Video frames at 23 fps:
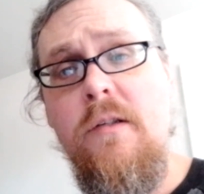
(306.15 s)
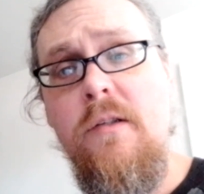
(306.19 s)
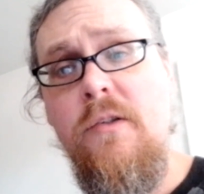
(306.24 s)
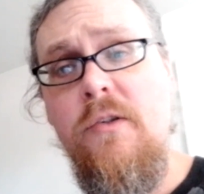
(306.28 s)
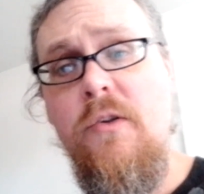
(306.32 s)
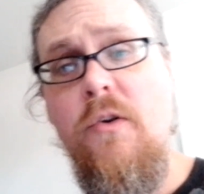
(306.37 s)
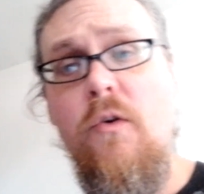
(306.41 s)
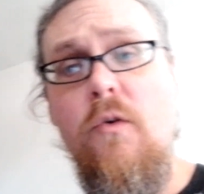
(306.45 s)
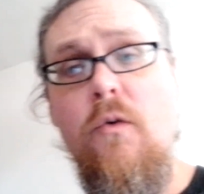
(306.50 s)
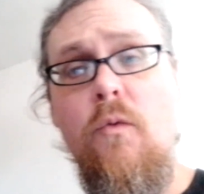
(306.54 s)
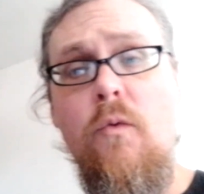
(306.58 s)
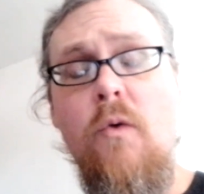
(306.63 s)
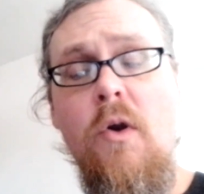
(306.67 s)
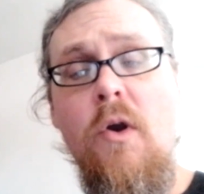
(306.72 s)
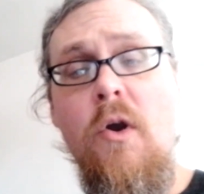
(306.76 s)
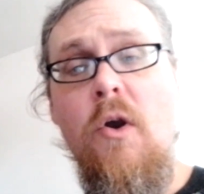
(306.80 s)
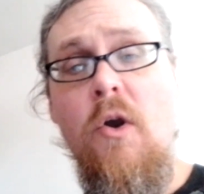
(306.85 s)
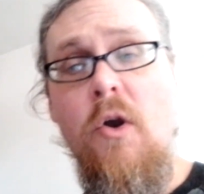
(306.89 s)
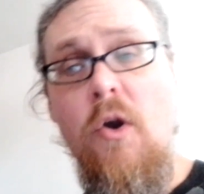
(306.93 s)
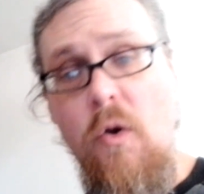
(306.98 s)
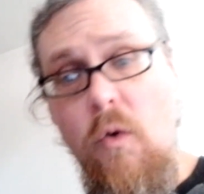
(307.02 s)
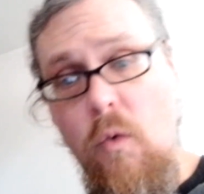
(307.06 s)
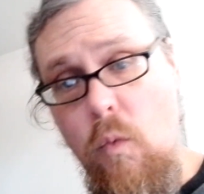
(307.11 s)
So
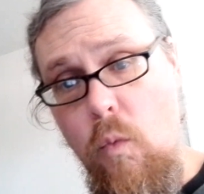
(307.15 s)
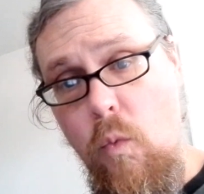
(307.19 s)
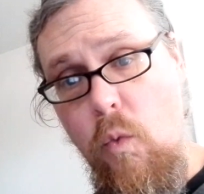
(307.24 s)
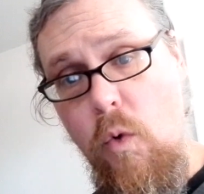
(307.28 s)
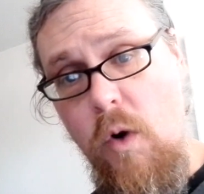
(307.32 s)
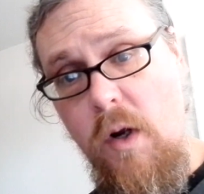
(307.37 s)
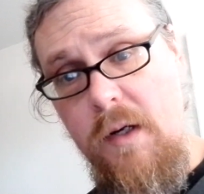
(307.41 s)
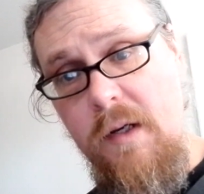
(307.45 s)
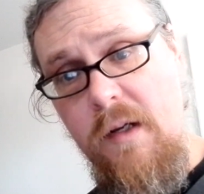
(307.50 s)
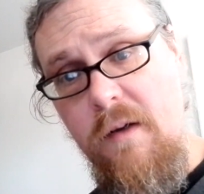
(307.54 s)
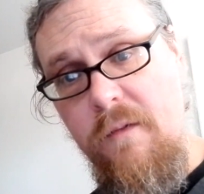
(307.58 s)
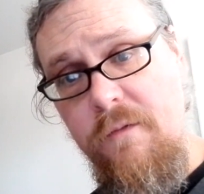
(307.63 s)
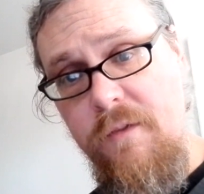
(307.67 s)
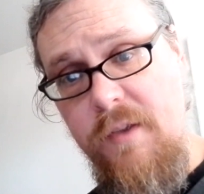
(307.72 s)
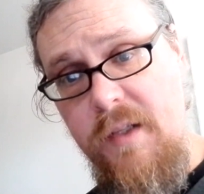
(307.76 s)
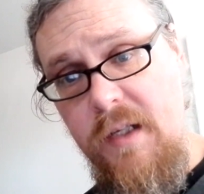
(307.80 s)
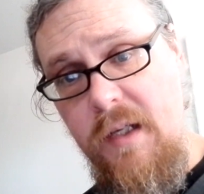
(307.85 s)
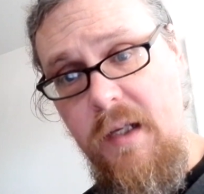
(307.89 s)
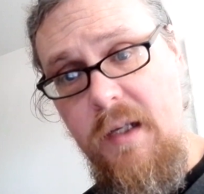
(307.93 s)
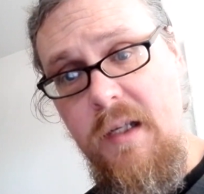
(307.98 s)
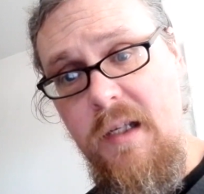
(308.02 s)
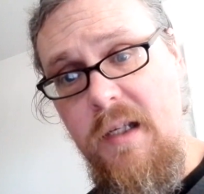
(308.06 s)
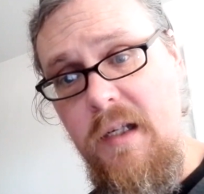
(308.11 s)
one of
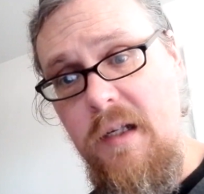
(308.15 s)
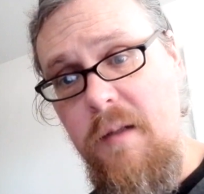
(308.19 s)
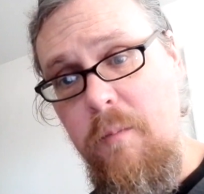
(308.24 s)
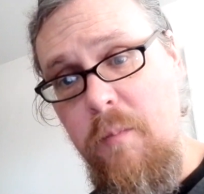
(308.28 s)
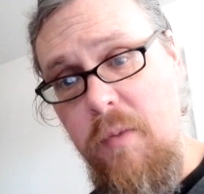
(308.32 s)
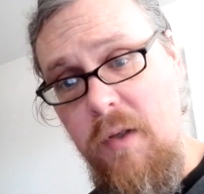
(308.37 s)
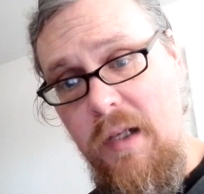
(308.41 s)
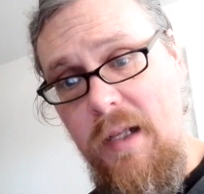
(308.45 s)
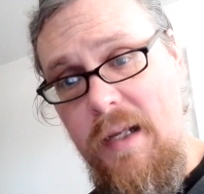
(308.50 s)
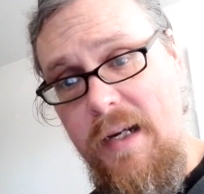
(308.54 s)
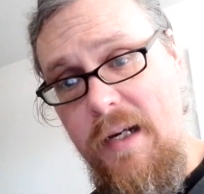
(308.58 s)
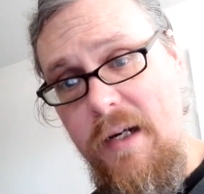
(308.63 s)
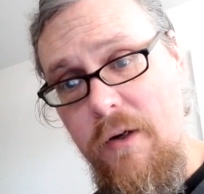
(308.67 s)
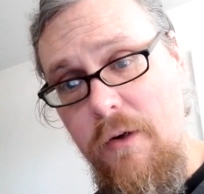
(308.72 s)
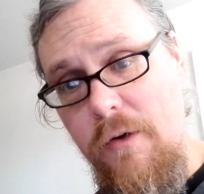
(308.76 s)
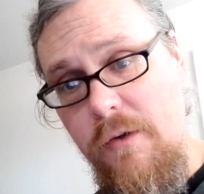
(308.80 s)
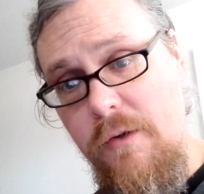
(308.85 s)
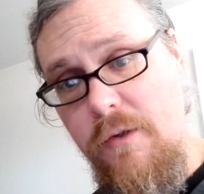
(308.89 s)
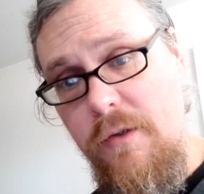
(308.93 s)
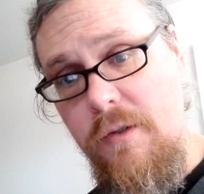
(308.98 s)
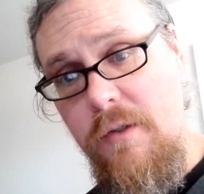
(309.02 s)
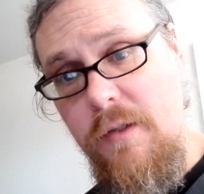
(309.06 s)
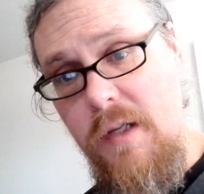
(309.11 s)
the
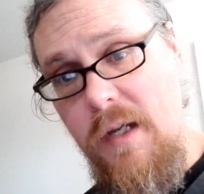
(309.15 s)
players,